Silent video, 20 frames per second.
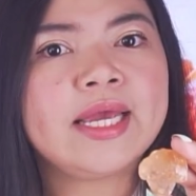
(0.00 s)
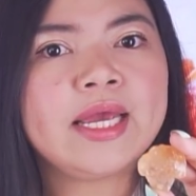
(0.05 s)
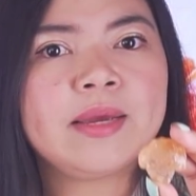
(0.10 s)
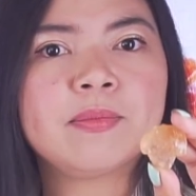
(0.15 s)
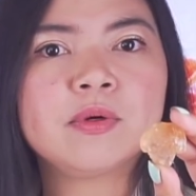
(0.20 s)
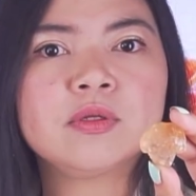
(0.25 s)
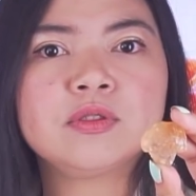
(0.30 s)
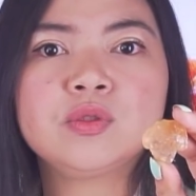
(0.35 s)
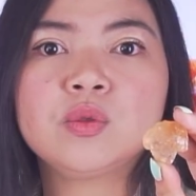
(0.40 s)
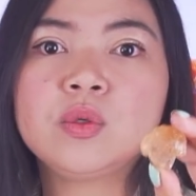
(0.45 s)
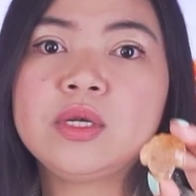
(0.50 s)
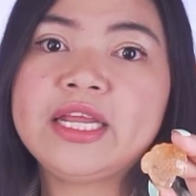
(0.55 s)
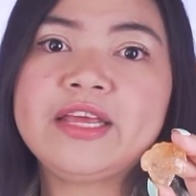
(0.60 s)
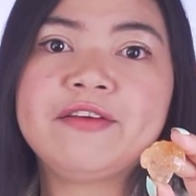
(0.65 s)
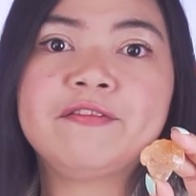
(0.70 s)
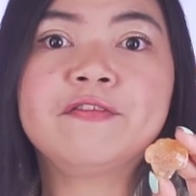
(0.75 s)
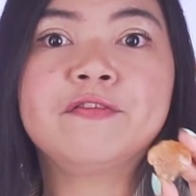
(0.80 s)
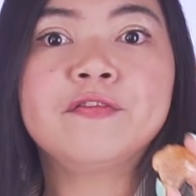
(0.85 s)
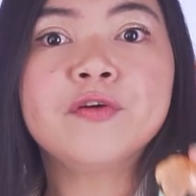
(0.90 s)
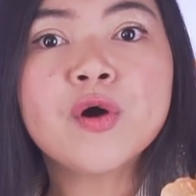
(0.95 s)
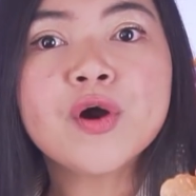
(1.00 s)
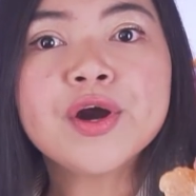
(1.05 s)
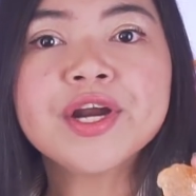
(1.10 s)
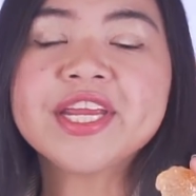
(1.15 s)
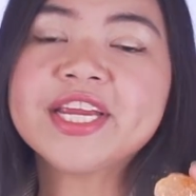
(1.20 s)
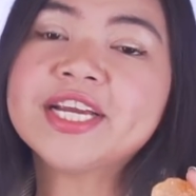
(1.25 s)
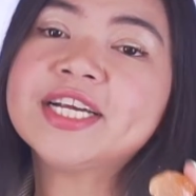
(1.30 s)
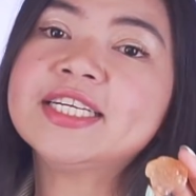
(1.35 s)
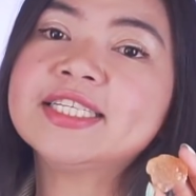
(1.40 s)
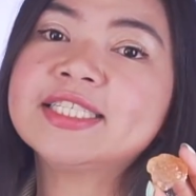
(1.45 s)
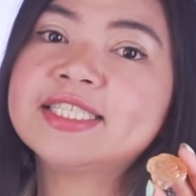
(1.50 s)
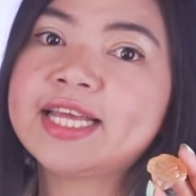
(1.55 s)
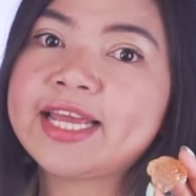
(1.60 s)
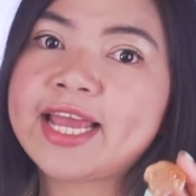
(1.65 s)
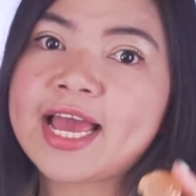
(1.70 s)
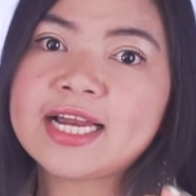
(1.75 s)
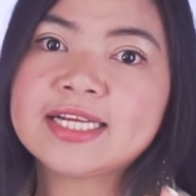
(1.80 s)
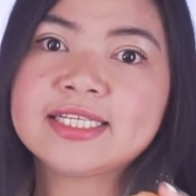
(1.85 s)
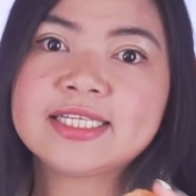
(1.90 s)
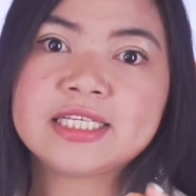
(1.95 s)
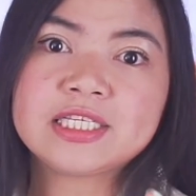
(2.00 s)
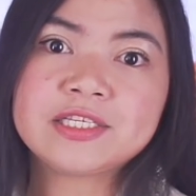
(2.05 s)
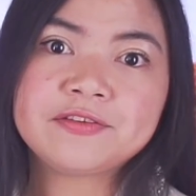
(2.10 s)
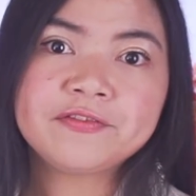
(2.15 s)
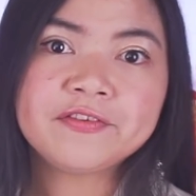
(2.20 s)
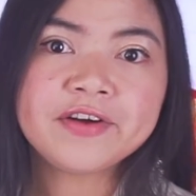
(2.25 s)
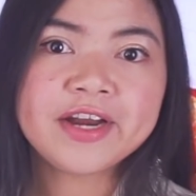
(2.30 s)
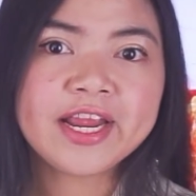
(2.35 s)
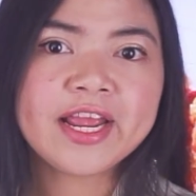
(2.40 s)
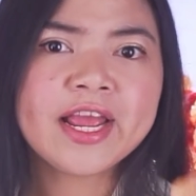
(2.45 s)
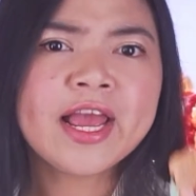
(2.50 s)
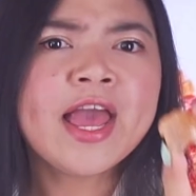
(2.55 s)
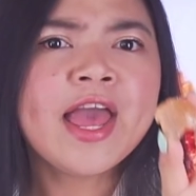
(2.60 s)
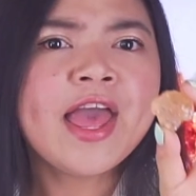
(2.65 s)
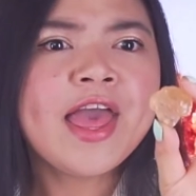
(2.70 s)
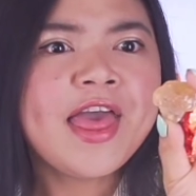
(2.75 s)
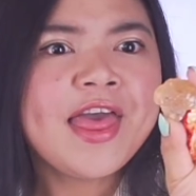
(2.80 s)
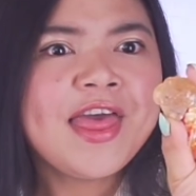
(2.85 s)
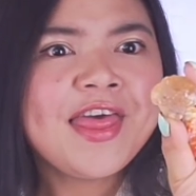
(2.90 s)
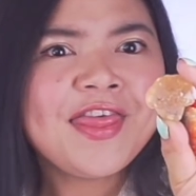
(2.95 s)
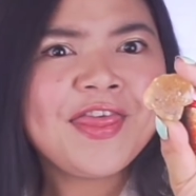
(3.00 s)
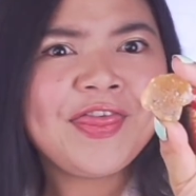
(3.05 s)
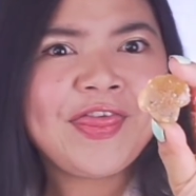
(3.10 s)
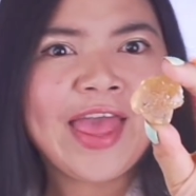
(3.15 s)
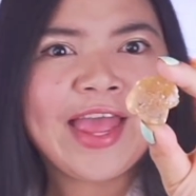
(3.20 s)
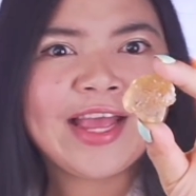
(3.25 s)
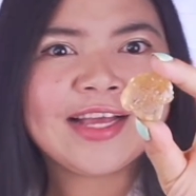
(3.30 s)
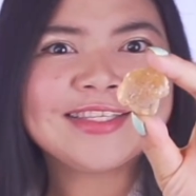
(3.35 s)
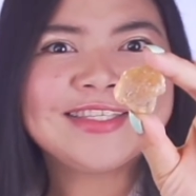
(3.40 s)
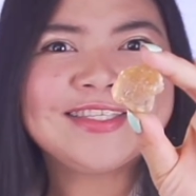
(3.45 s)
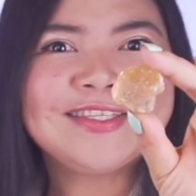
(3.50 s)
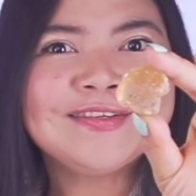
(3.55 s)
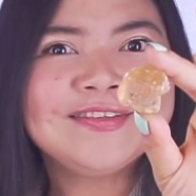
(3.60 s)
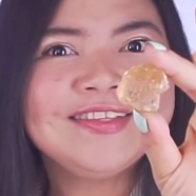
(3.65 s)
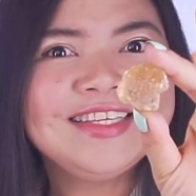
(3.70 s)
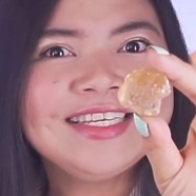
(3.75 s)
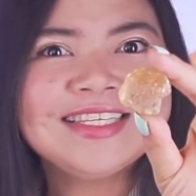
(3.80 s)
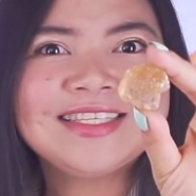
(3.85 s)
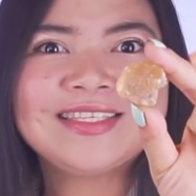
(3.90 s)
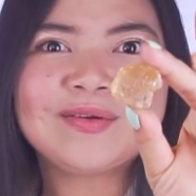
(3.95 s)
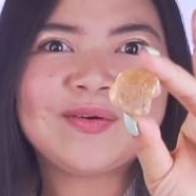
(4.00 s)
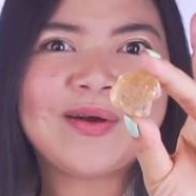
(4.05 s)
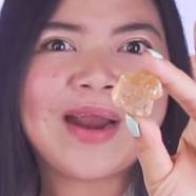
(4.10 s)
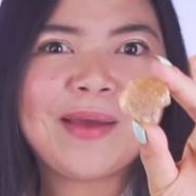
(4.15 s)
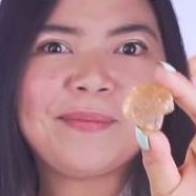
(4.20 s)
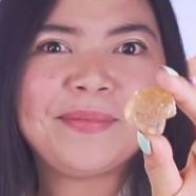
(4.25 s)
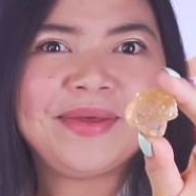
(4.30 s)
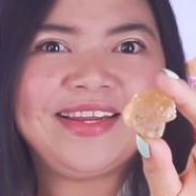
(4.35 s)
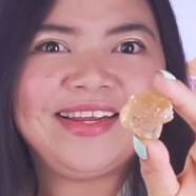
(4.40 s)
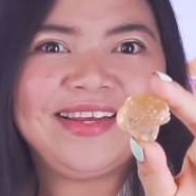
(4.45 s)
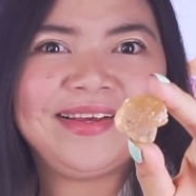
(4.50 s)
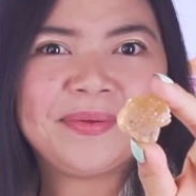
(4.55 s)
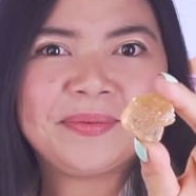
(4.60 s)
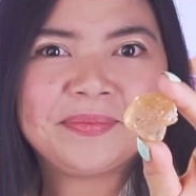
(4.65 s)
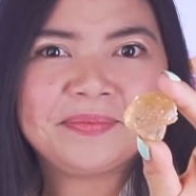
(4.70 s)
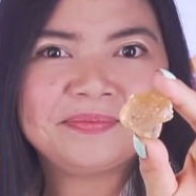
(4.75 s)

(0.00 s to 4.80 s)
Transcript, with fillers: able to live 4 years dialysis-free thanks to this remedy.